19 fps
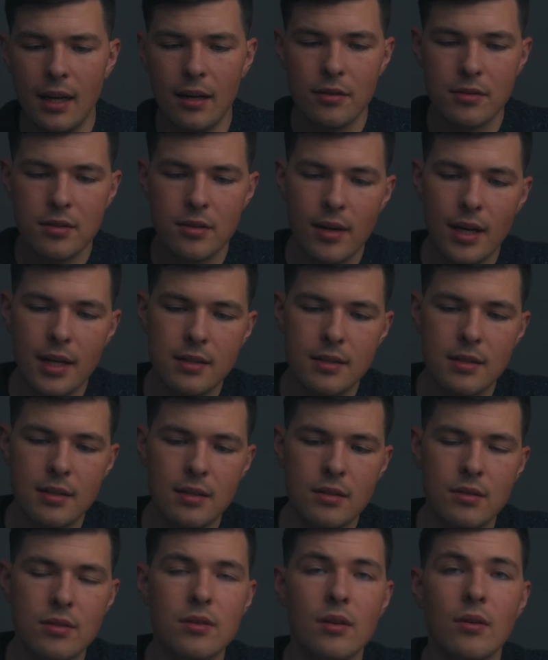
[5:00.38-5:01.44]
also has
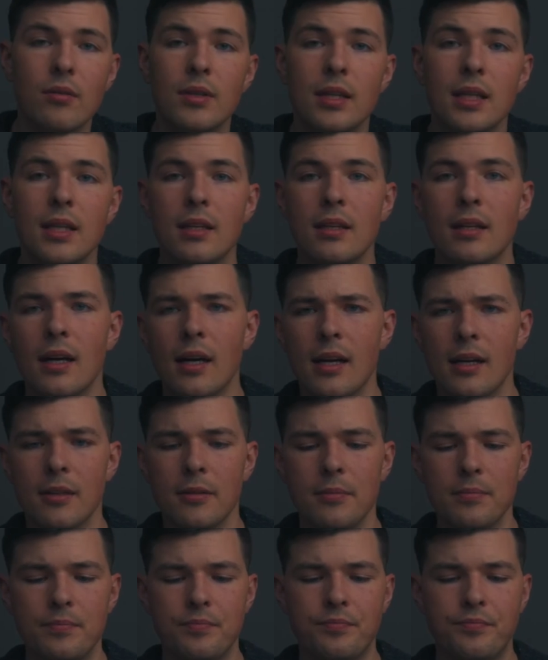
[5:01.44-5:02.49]
these Sony
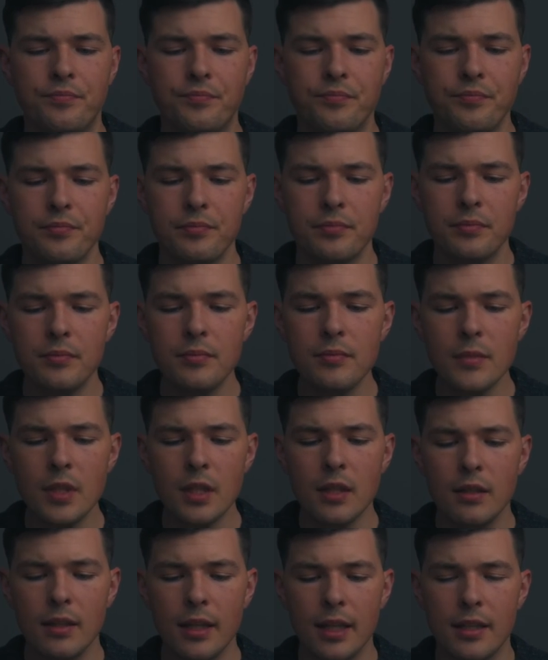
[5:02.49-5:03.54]

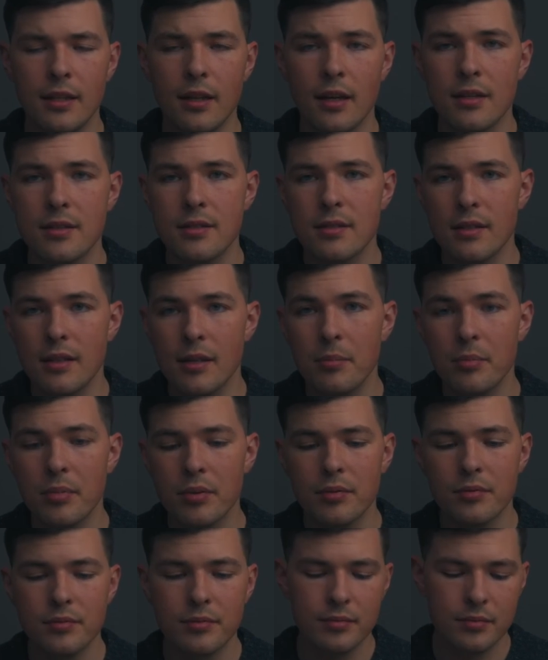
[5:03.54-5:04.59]
like non-slip
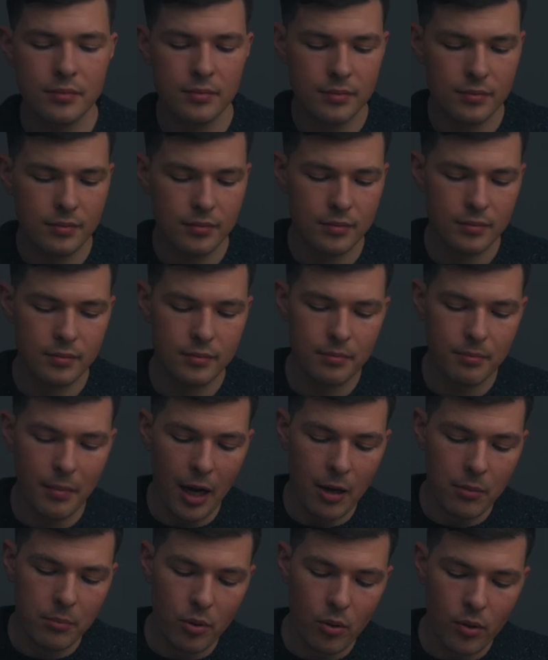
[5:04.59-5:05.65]

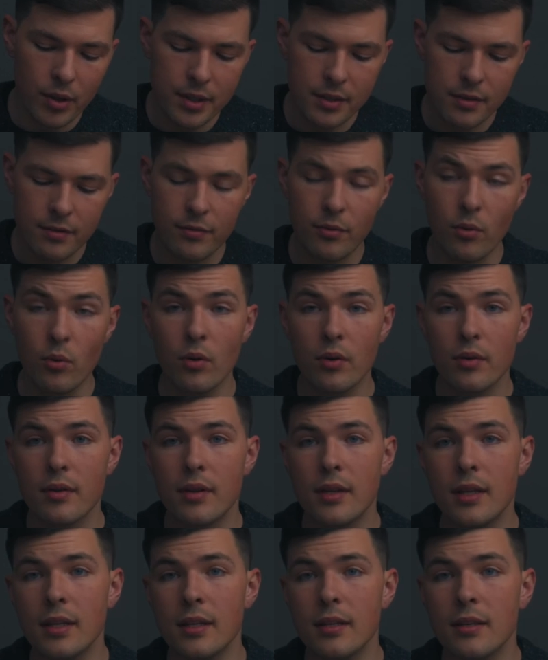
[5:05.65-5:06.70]
mount points for
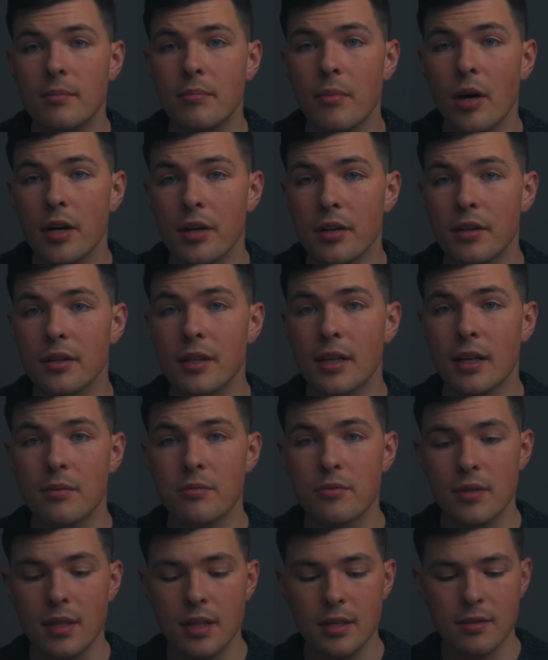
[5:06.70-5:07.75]
the monitor that
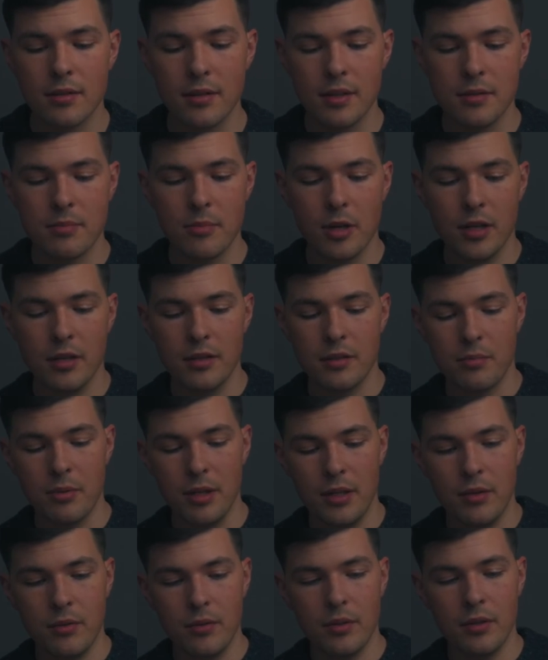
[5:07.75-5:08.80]
comes with it. So this monitor is
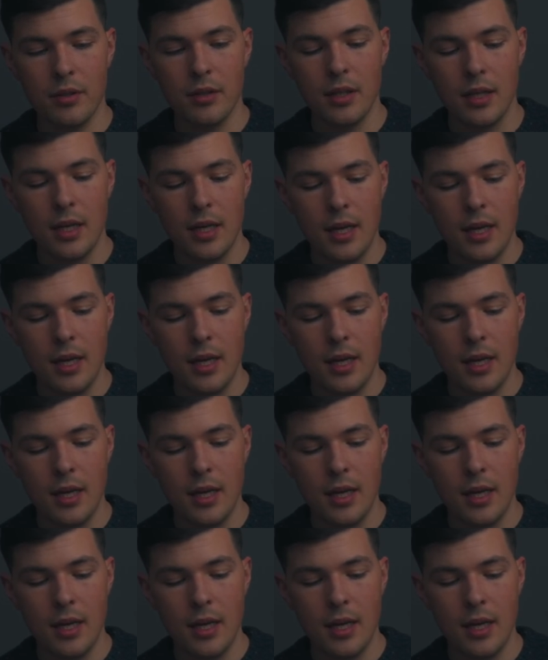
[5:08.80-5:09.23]
pretty cool.